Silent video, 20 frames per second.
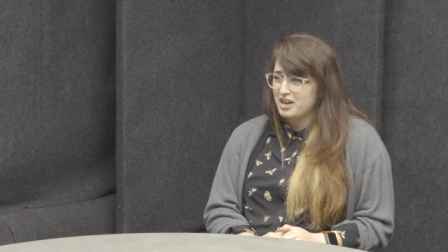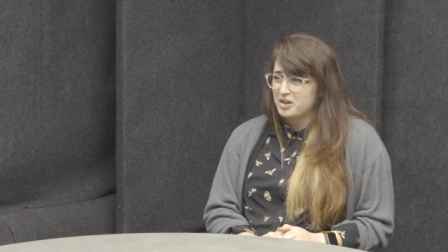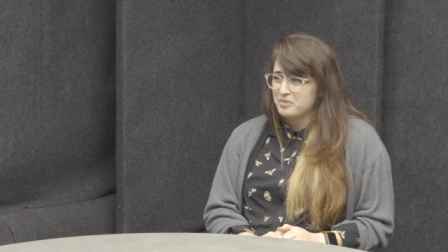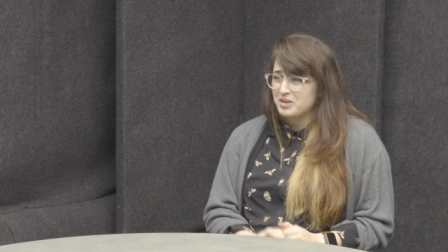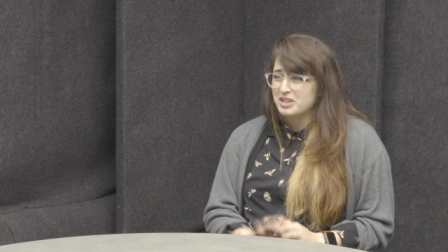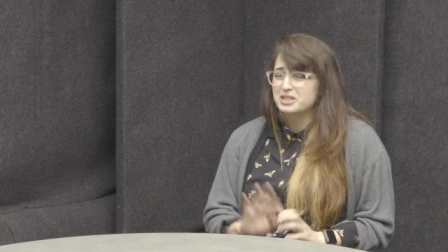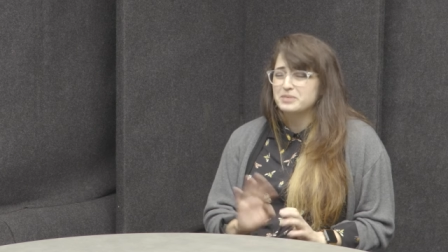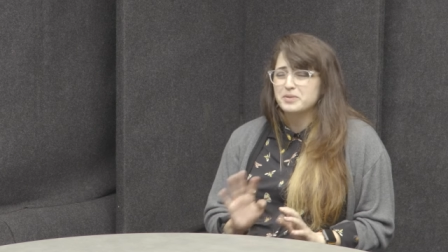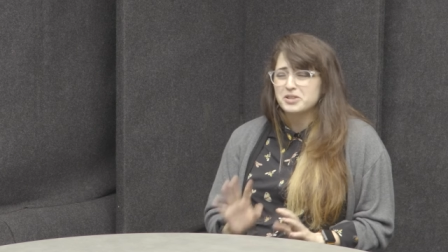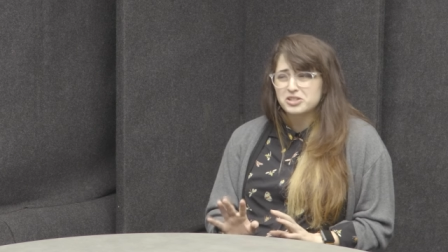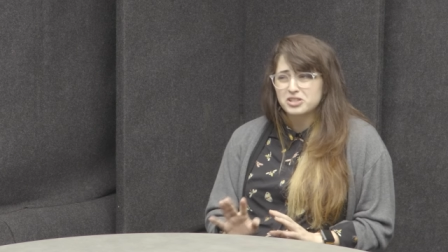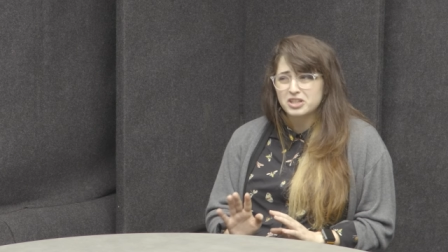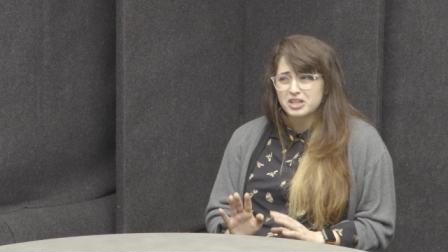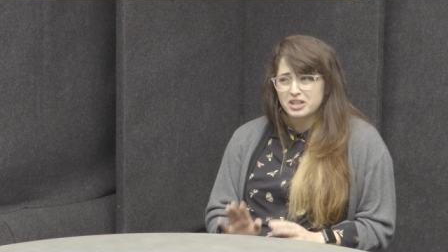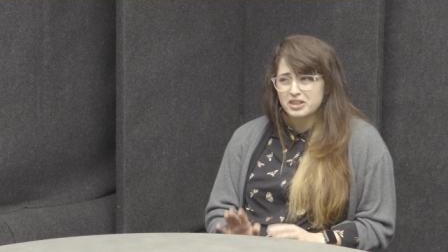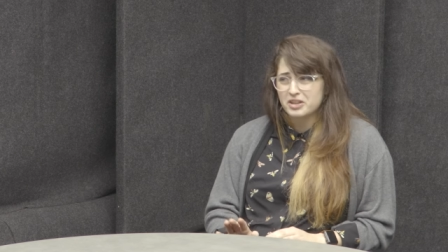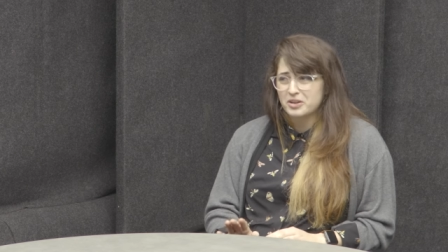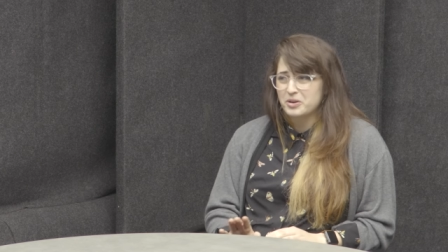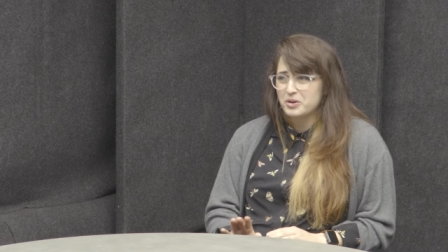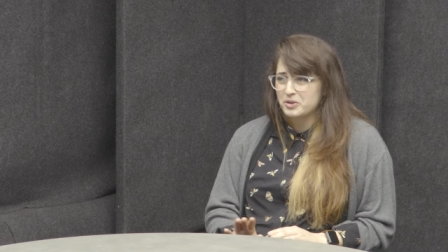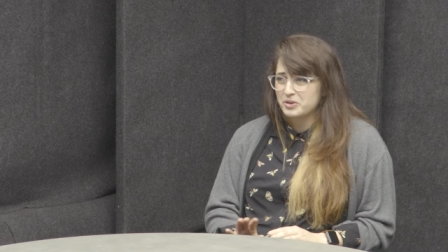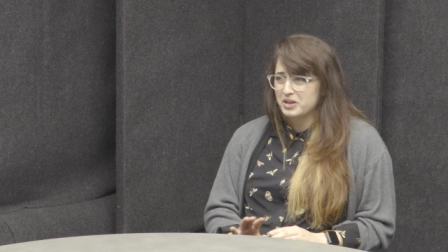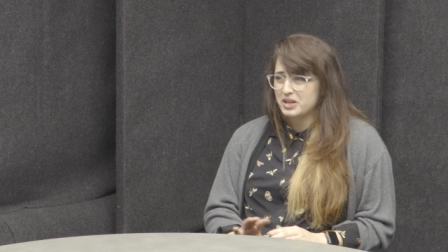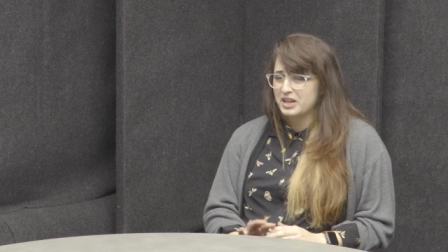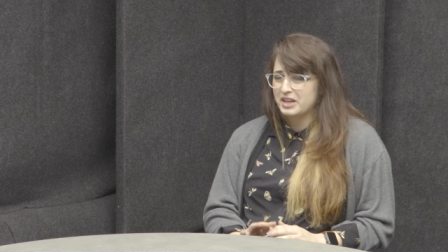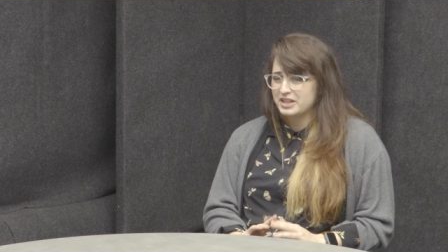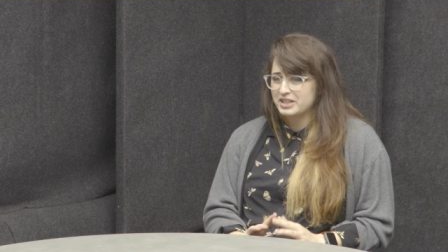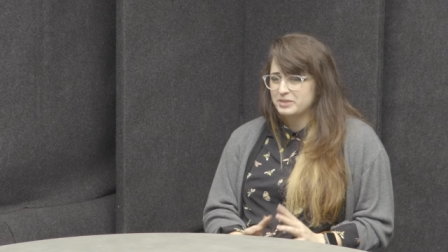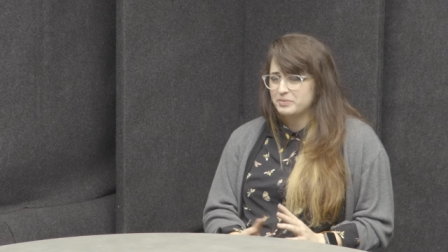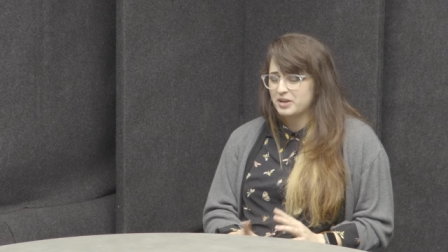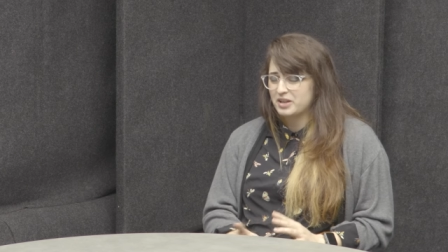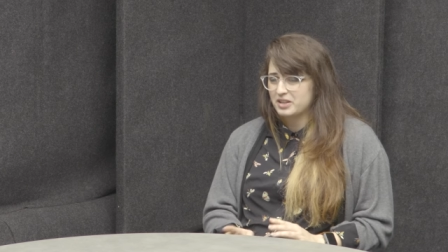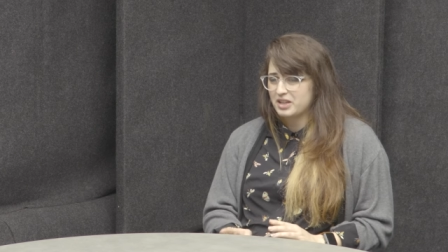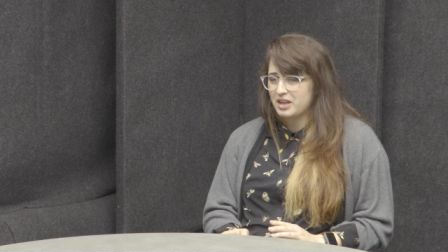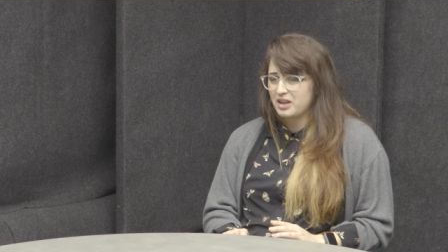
um, especially in the coding aspect.